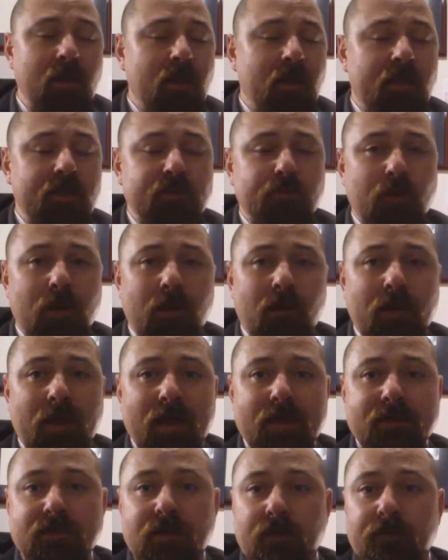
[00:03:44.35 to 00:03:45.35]
as well
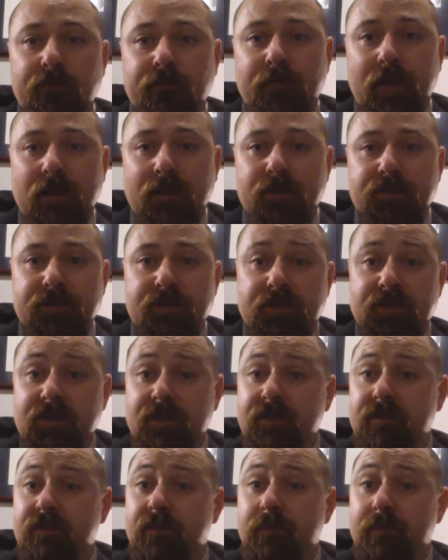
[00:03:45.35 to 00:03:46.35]
as other factors such
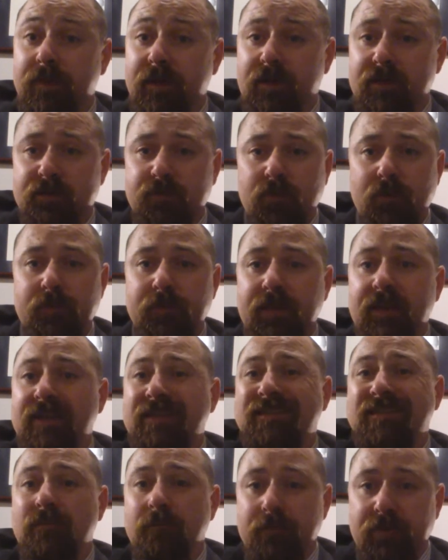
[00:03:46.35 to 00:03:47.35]
as the biggest one being
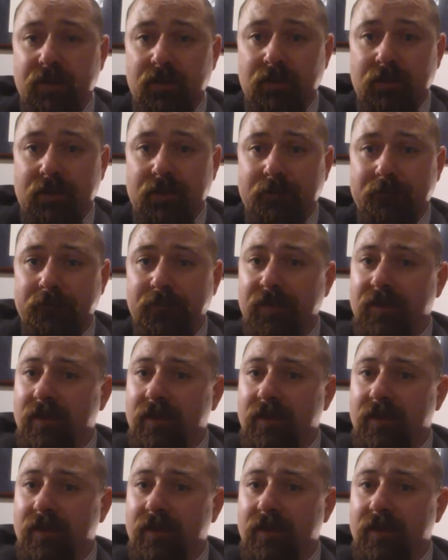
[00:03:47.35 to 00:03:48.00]
stability.